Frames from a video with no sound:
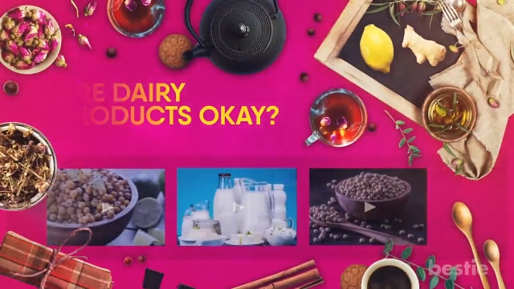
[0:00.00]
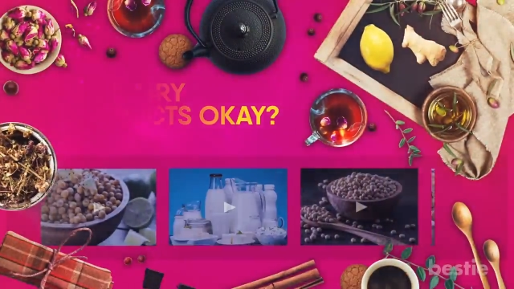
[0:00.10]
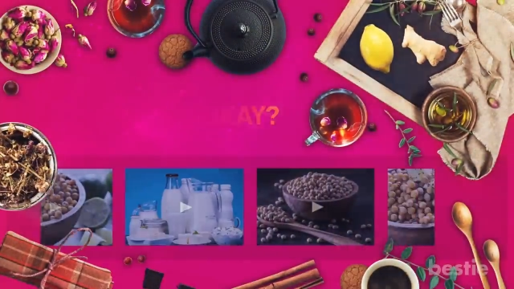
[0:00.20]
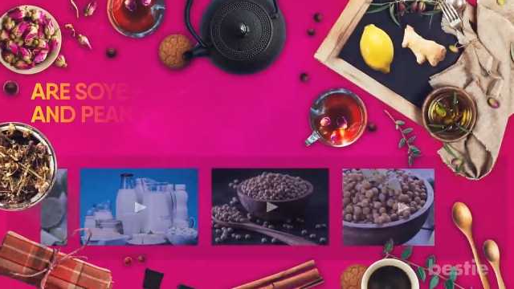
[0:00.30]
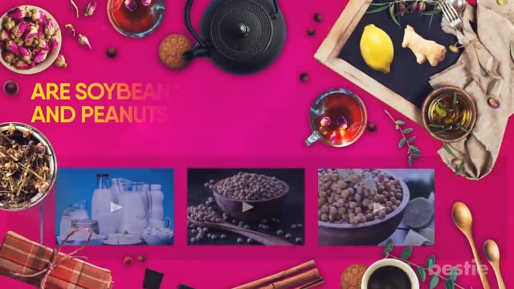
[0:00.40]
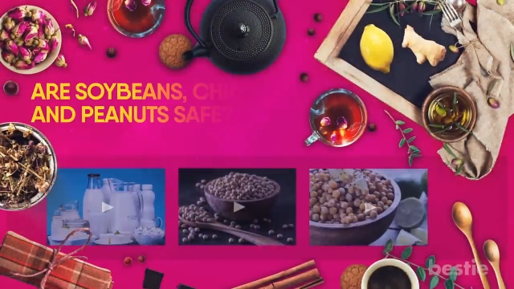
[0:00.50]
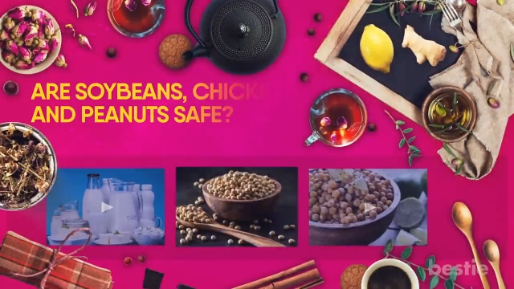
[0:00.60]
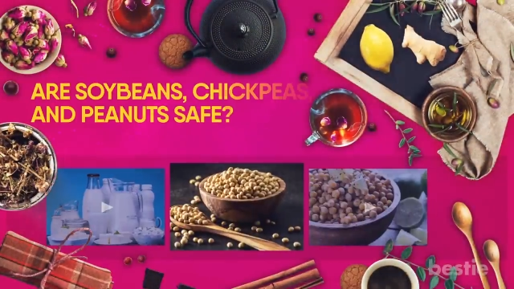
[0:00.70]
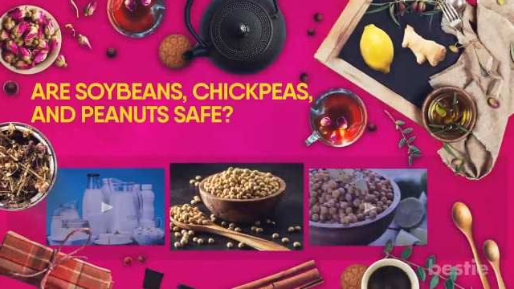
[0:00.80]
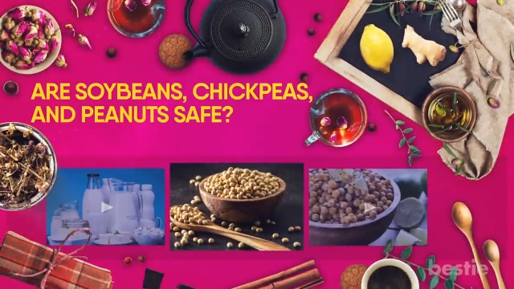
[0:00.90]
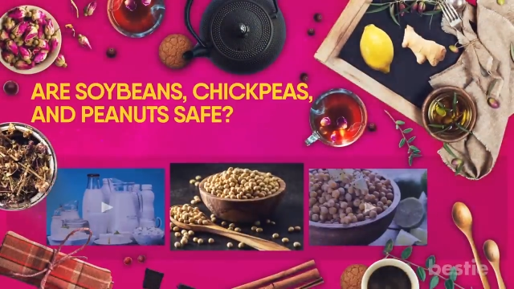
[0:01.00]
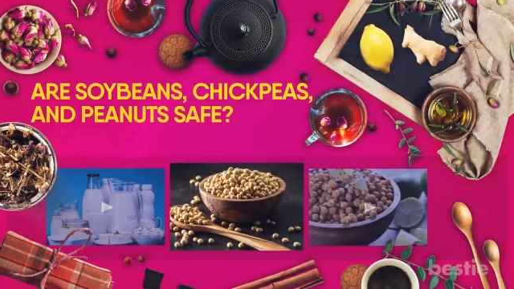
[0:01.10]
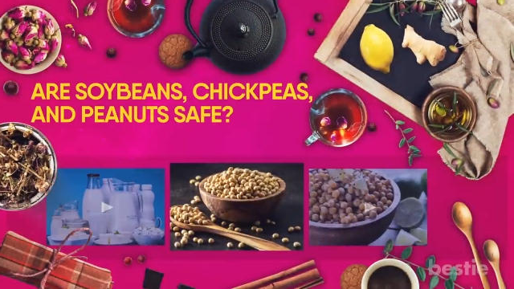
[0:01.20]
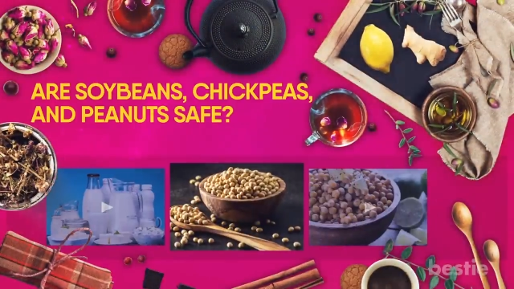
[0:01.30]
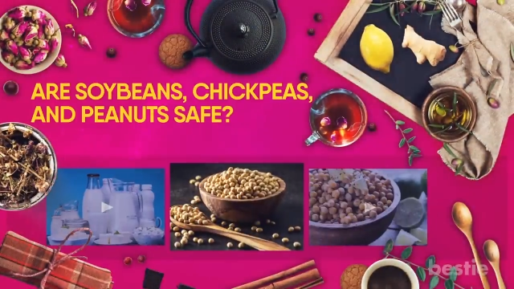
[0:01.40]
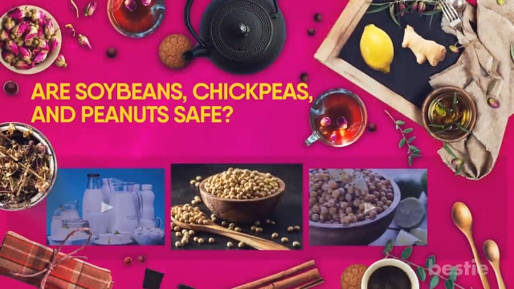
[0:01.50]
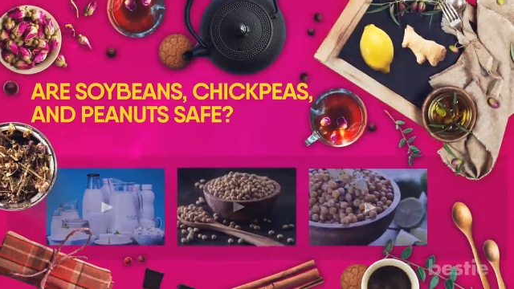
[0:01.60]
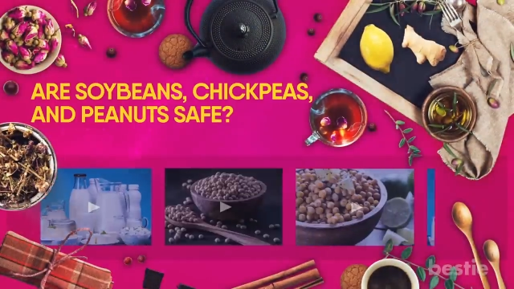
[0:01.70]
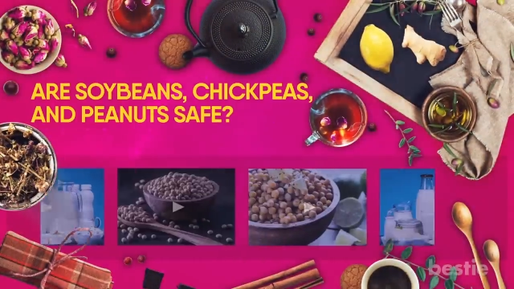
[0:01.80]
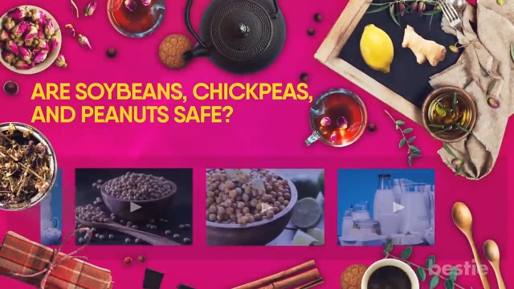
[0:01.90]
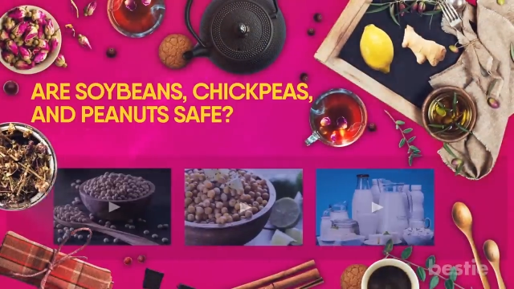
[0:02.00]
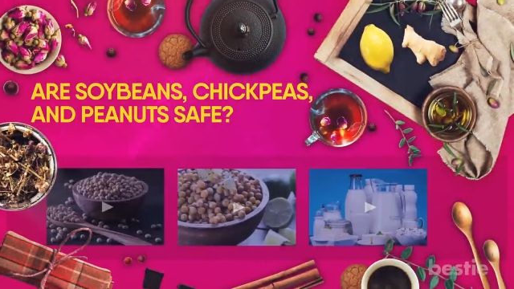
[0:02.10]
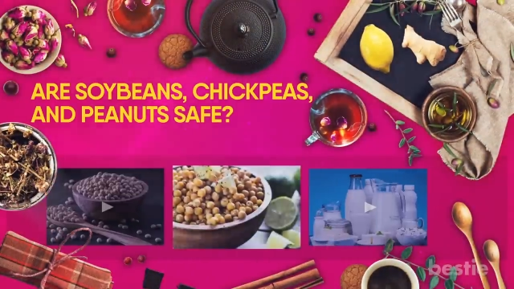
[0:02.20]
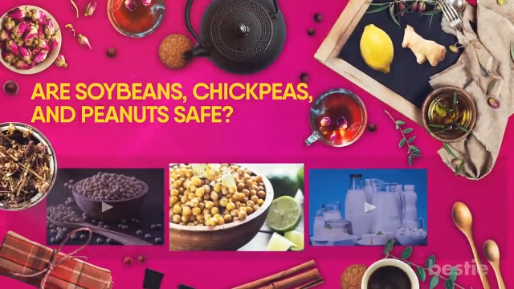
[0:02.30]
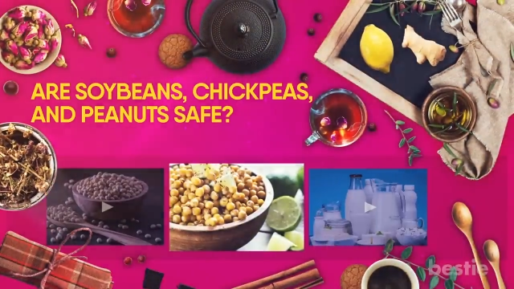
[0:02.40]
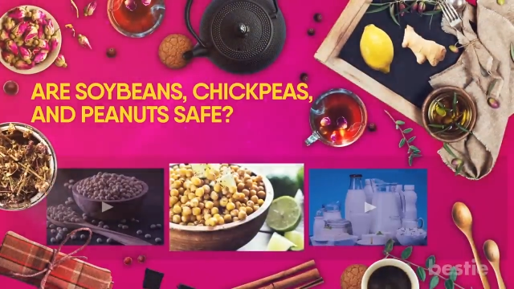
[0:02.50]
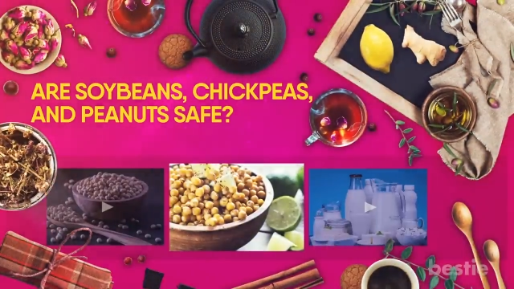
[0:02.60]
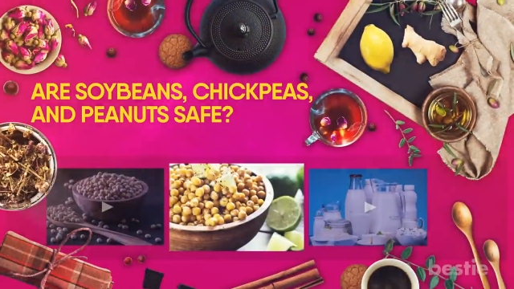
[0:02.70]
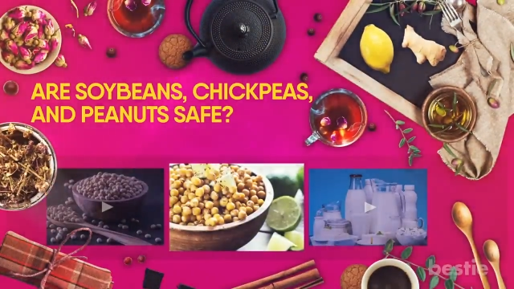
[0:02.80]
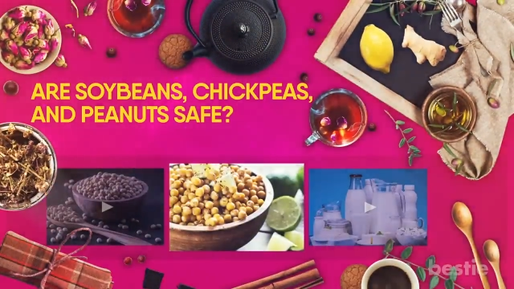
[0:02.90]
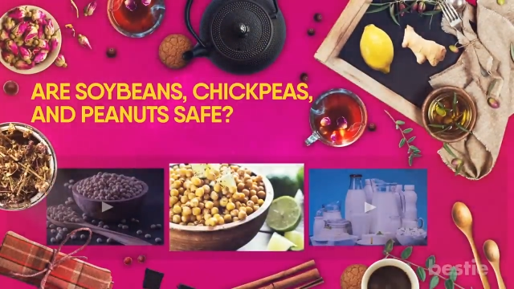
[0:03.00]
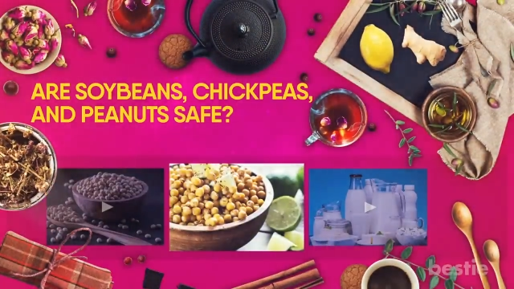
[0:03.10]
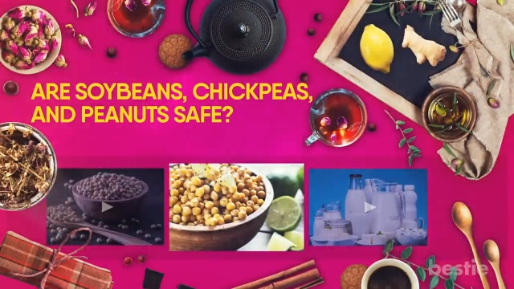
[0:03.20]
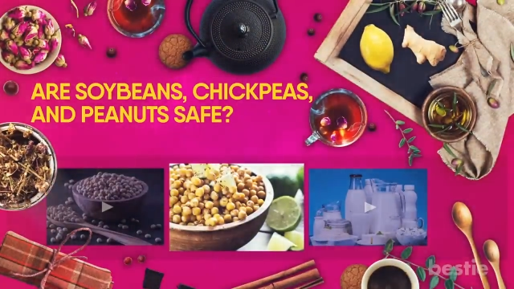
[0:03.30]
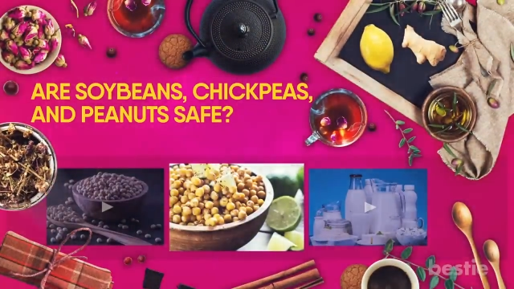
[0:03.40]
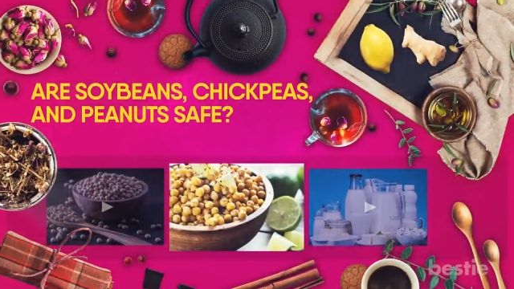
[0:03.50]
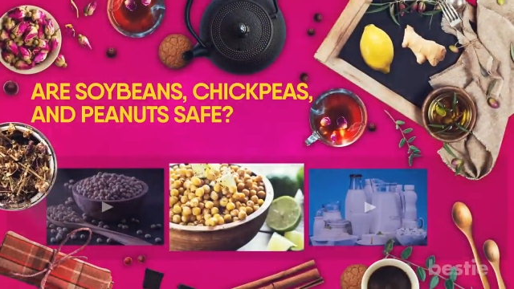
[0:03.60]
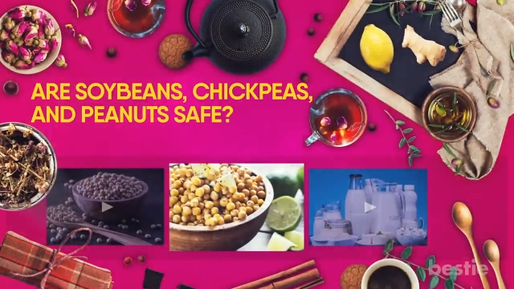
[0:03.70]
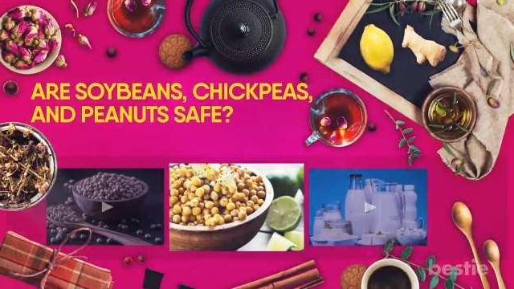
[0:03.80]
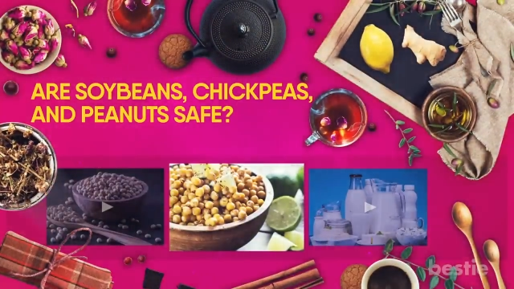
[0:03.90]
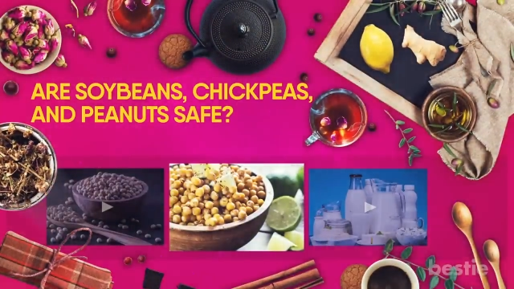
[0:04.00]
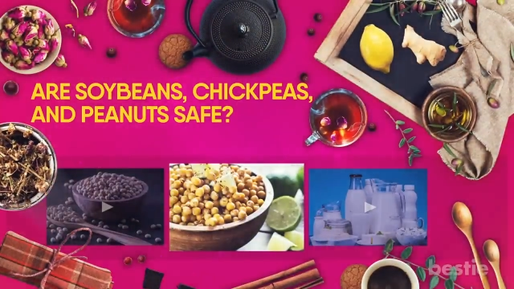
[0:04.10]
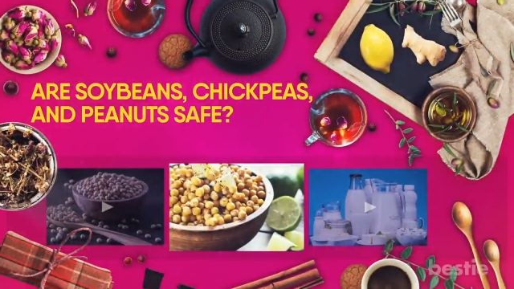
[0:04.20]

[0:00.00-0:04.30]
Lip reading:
No face is visible, so there are no lips to read.